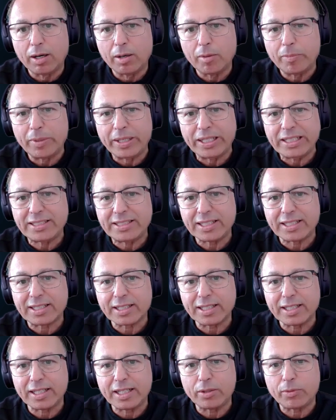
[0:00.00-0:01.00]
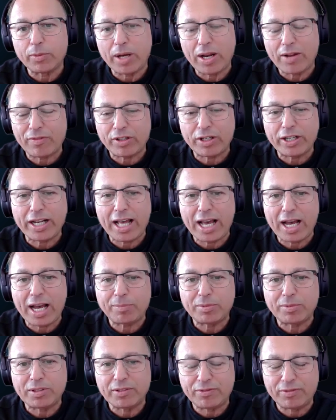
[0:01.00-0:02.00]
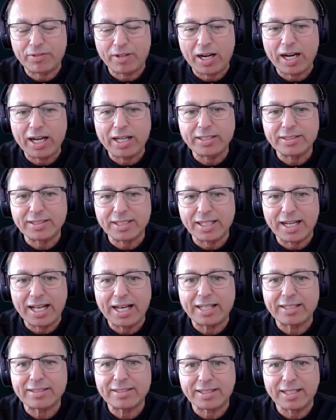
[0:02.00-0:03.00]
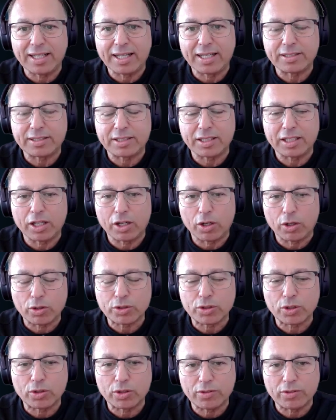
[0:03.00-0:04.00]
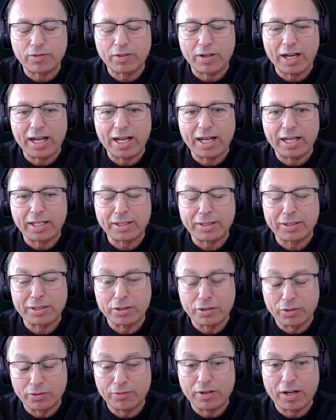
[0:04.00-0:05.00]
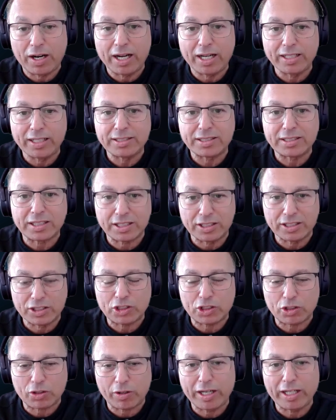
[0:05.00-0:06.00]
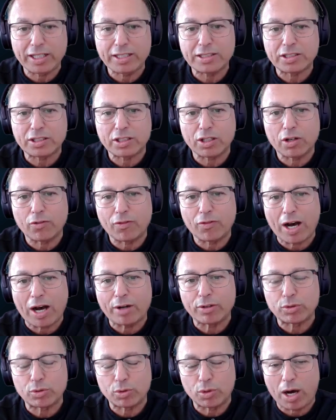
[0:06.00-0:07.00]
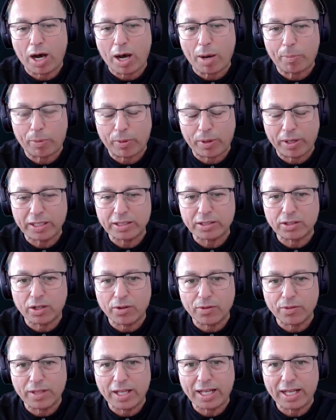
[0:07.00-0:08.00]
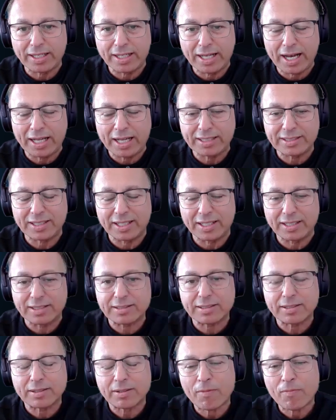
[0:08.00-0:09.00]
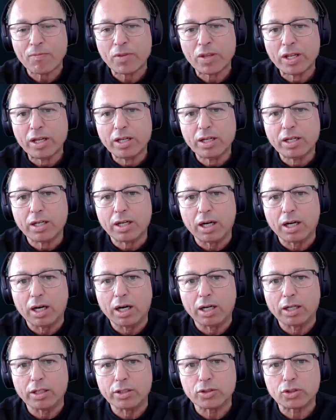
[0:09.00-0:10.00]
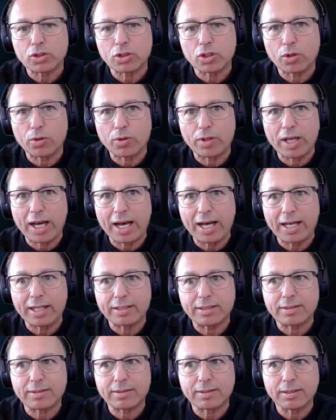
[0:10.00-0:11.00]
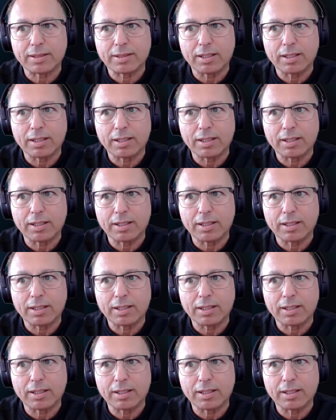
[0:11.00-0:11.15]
basically, whenever an app defines an asset, it also defines constraints of how to operate on that asset, so that